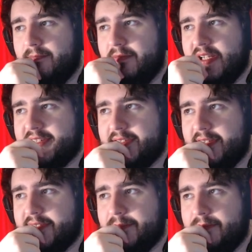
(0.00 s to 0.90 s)

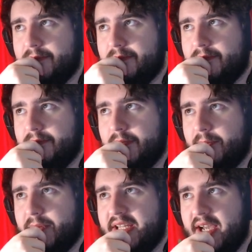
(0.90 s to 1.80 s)
it's
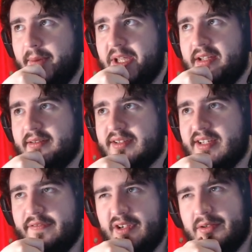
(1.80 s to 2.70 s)
becoming
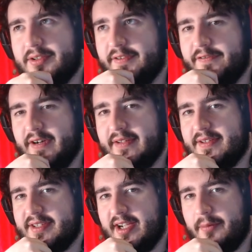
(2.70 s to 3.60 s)
difficult to find the
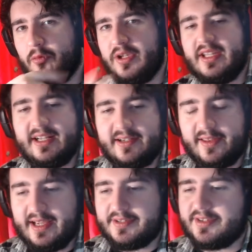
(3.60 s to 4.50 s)
time. We can get into
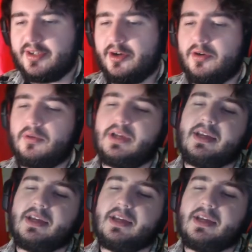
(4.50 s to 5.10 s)
that. So